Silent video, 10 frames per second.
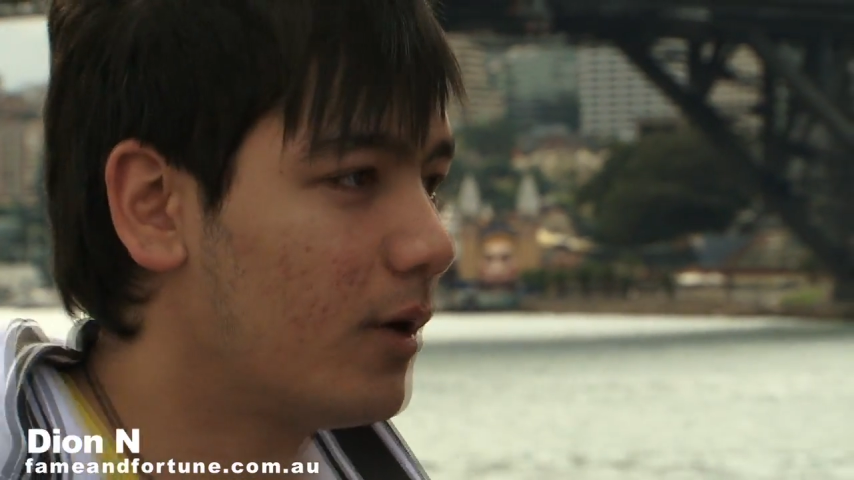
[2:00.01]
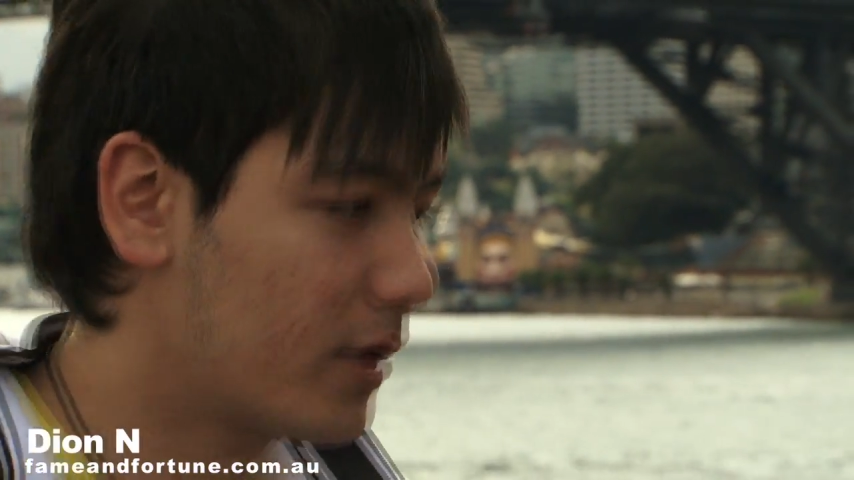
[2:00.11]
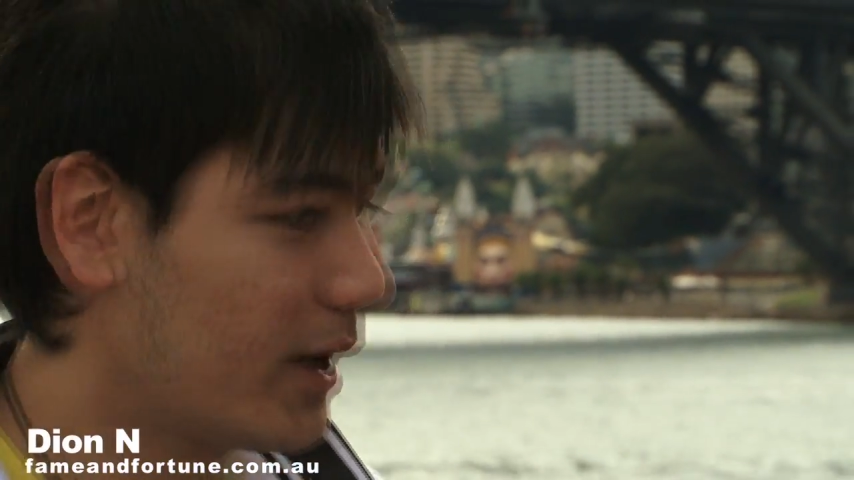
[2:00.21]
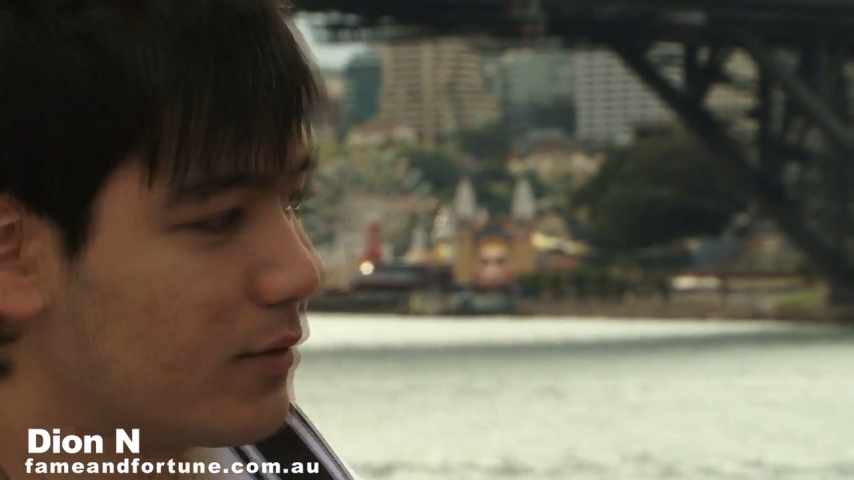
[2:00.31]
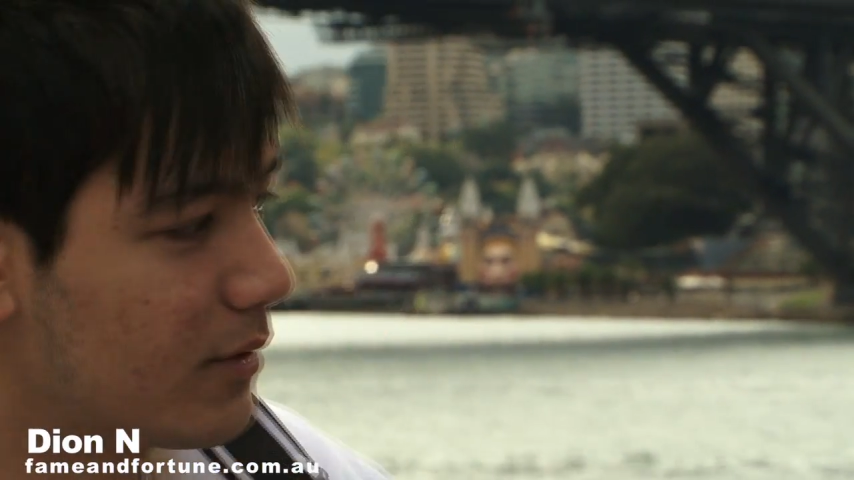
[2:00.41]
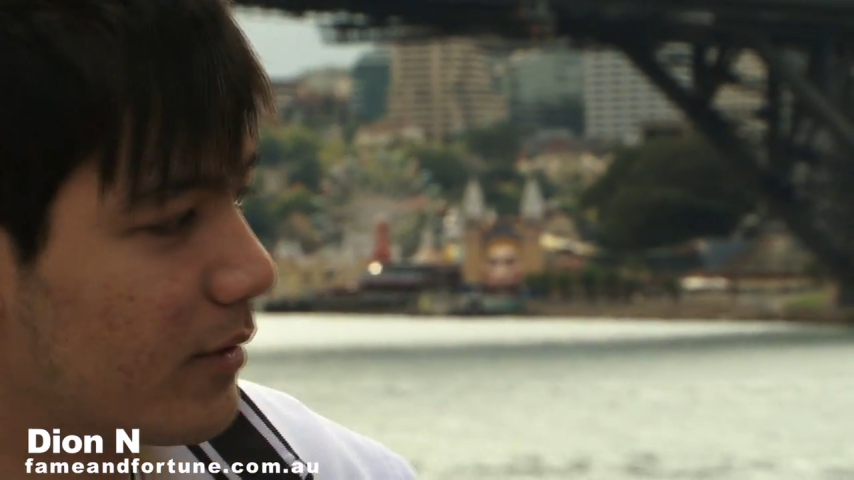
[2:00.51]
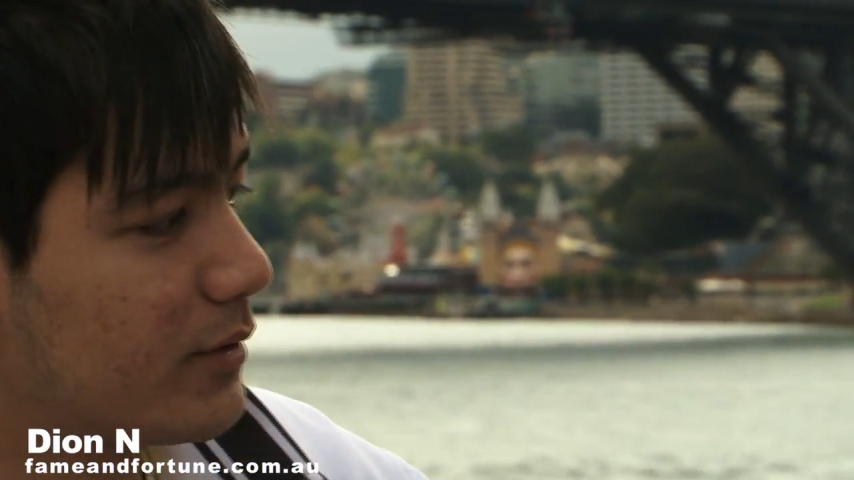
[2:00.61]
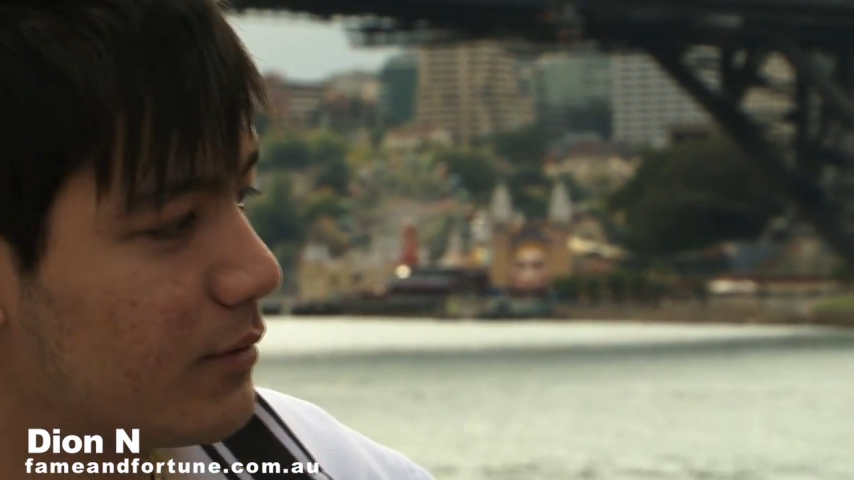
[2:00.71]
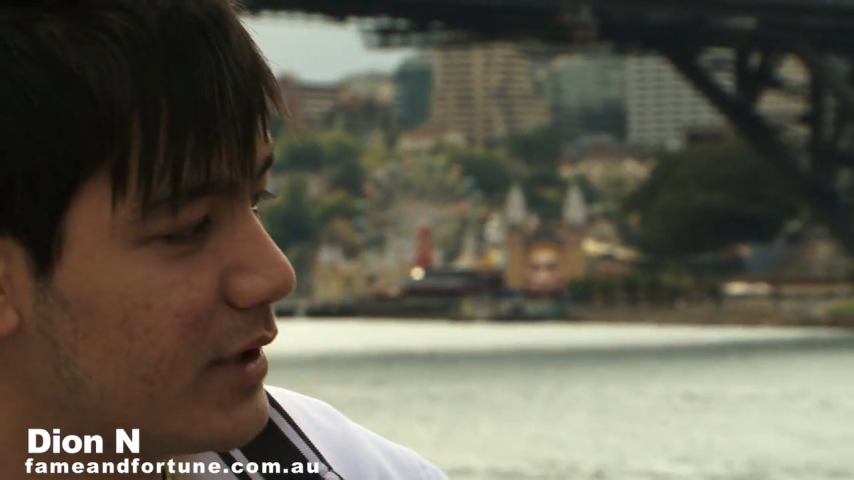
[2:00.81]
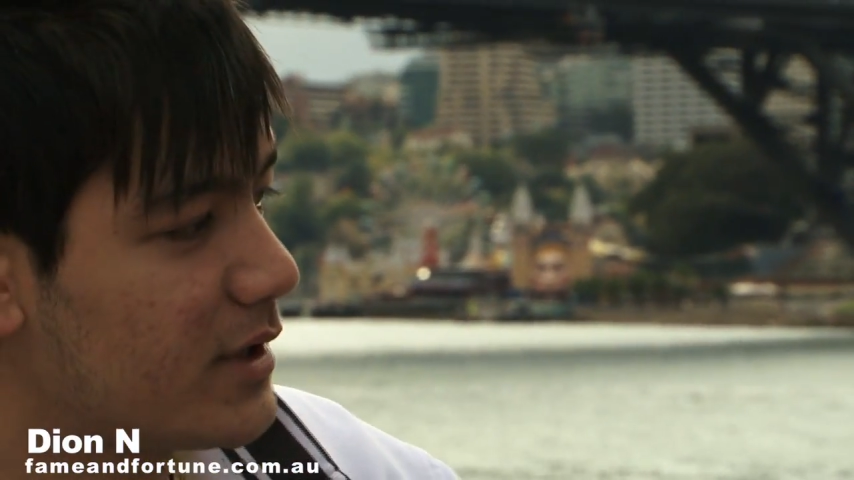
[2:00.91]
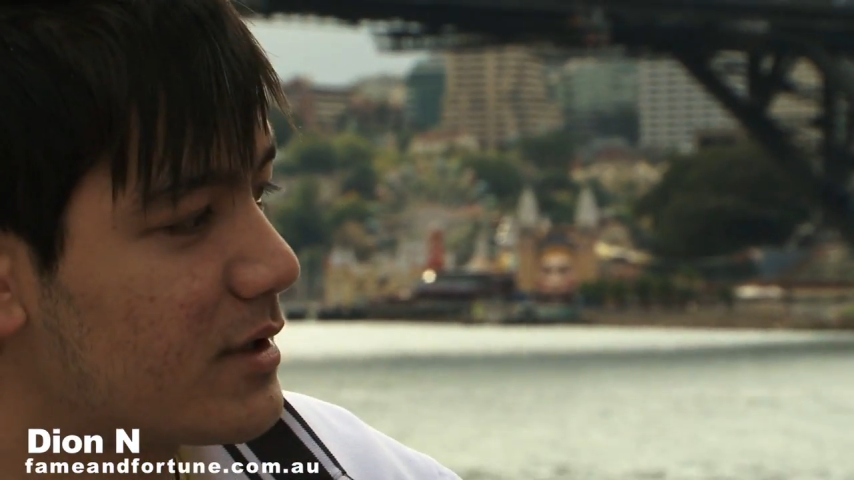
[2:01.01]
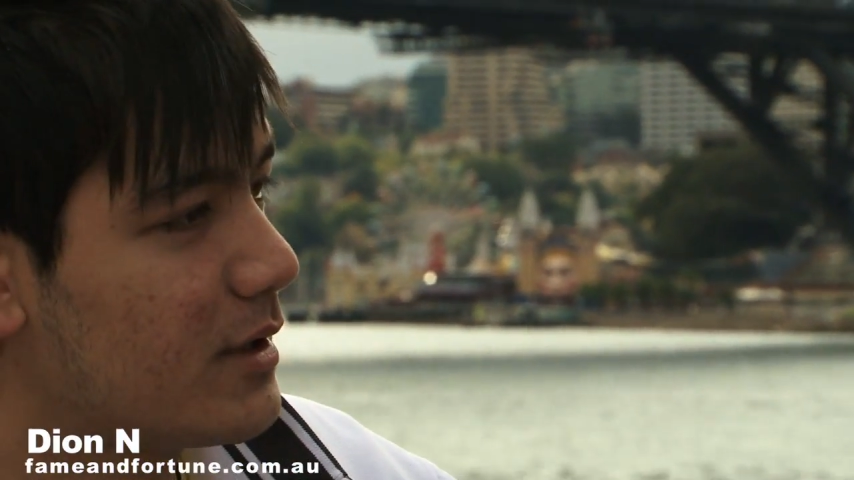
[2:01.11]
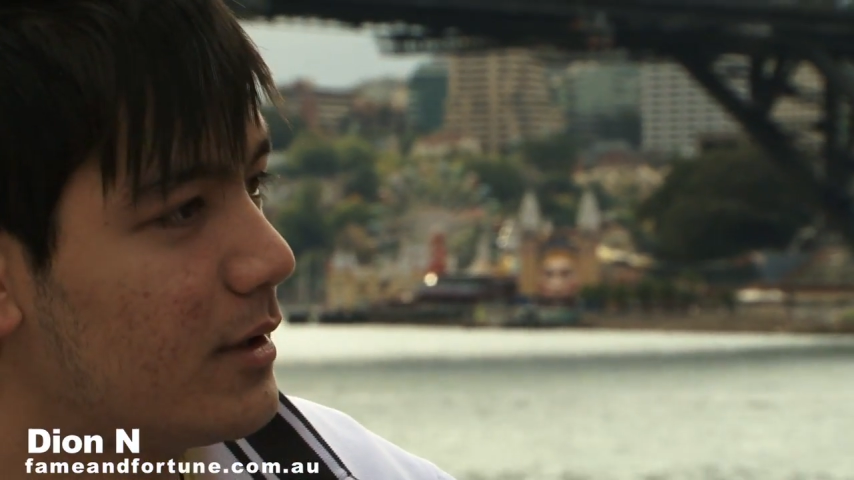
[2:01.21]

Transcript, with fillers: okay, you don't do this.